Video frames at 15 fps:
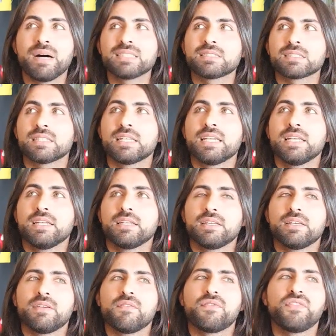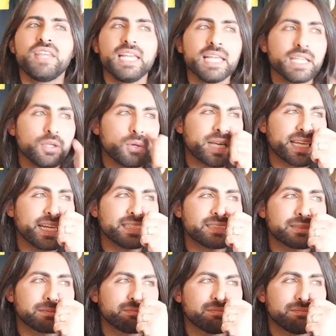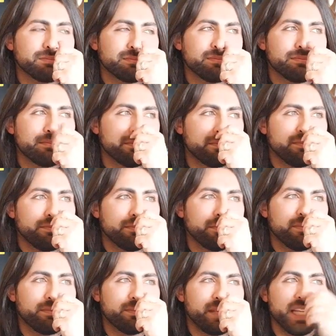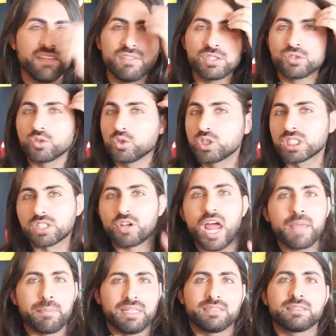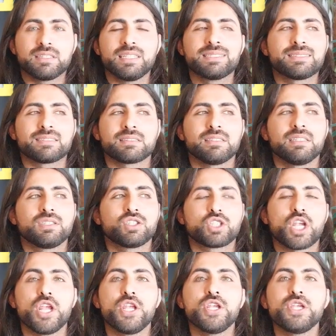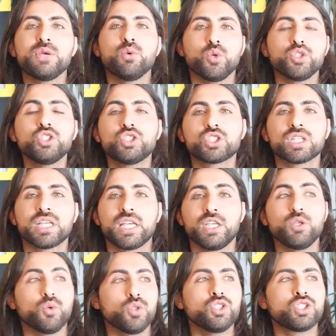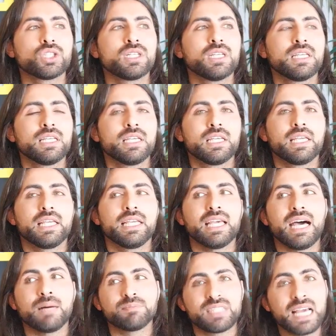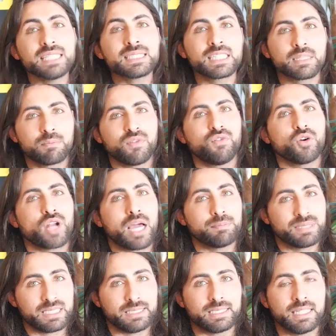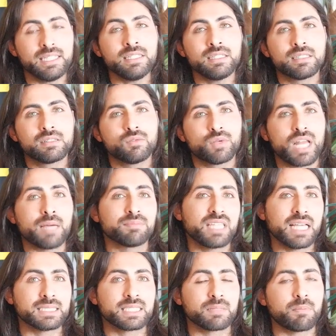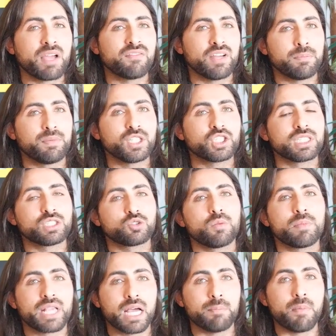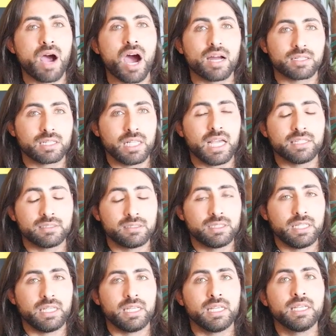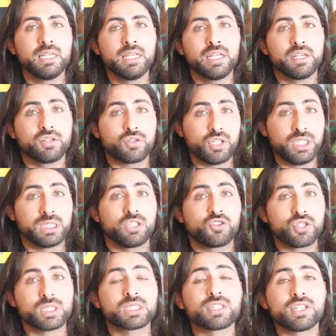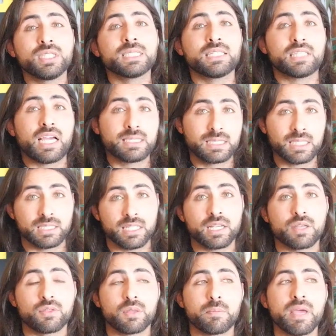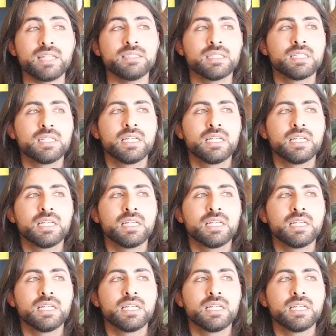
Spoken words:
But feeling you cannot even to describe it. It's huge. I'm dancing before I'm sitting. When I'm dancing, my vibrations will become hardly and increase. And I'm sitting in the bed